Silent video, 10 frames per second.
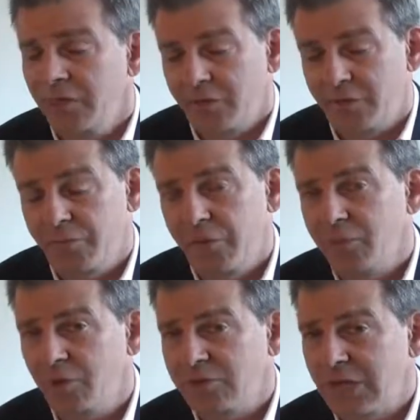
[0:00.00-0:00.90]
the 3
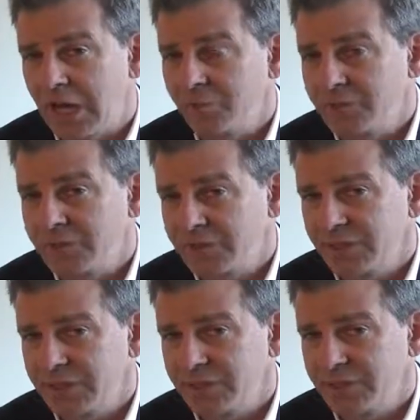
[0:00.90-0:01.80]
most common
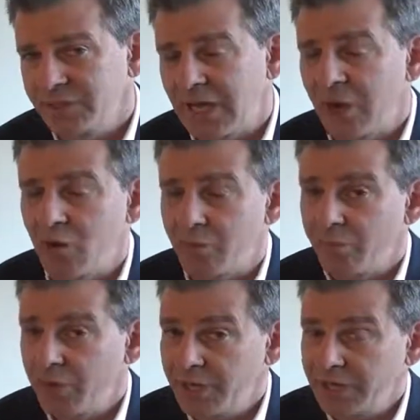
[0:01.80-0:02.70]
diseases now are
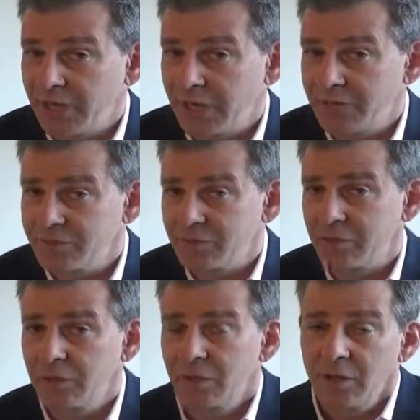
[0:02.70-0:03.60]
brain
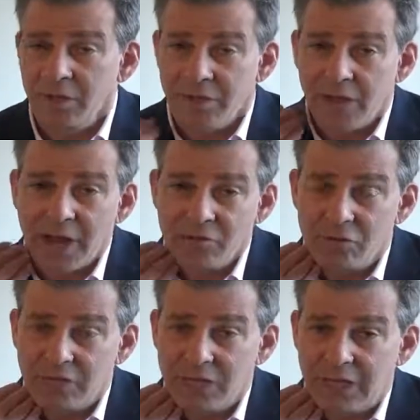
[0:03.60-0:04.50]
cancer,
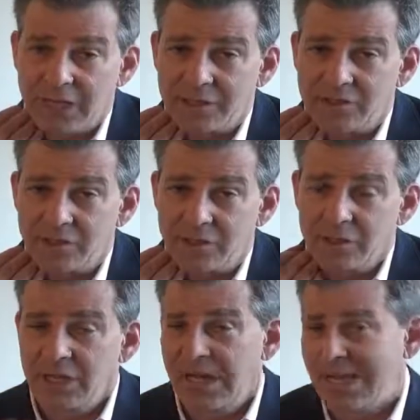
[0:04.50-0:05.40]
thyroid
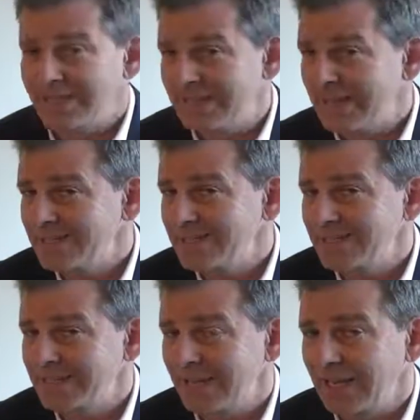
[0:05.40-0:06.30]
cancer, and
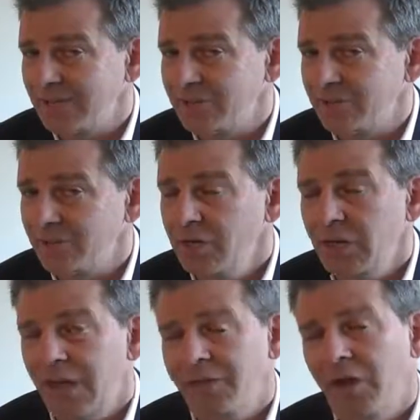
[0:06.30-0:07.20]
testes cancer,
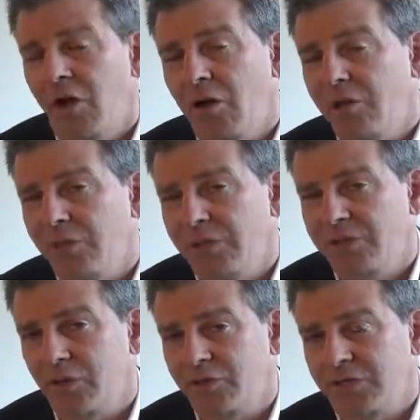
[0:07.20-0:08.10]
and they all could be
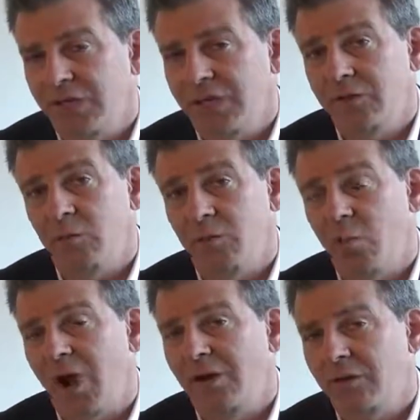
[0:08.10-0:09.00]
associated with
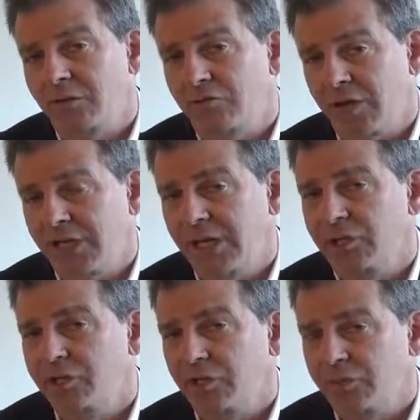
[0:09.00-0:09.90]
wireless
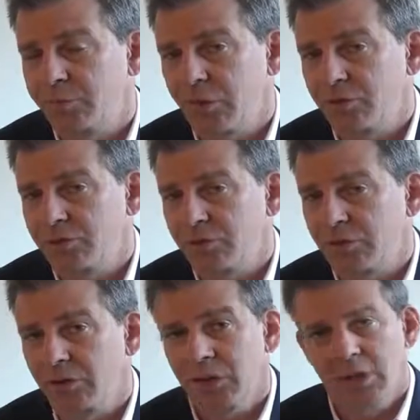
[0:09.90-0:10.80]
radiation exposure.